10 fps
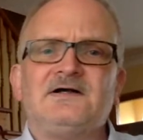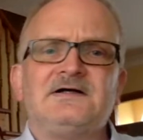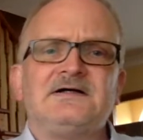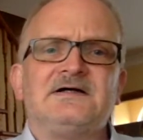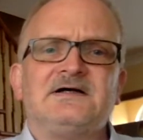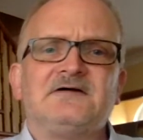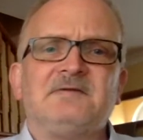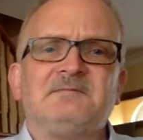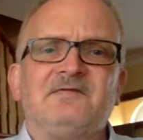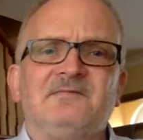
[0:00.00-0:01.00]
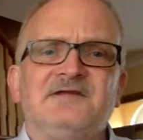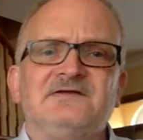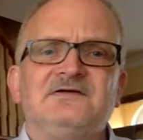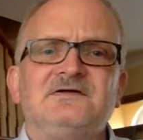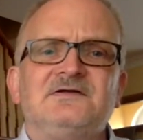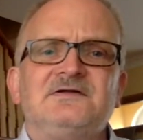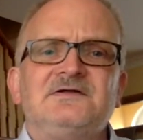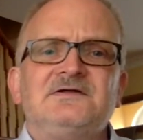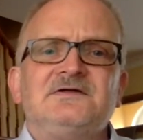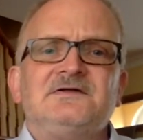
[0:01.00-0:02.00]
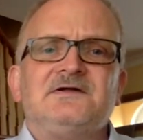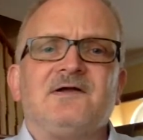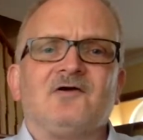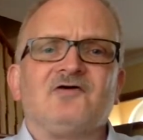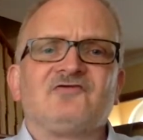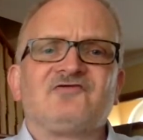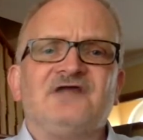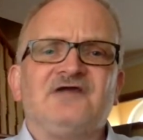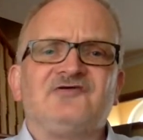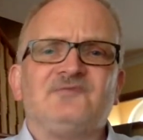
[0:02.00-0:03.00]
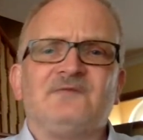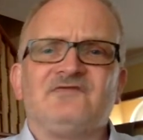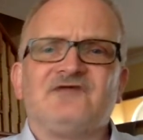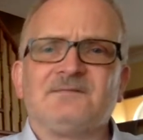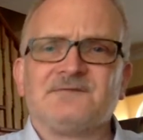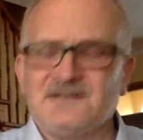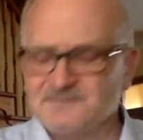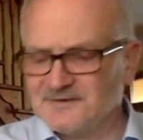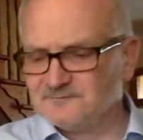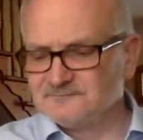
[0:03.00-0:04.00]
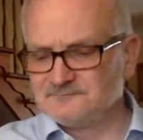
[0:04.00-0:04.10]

I remember there being a lot of consternation when this album came out.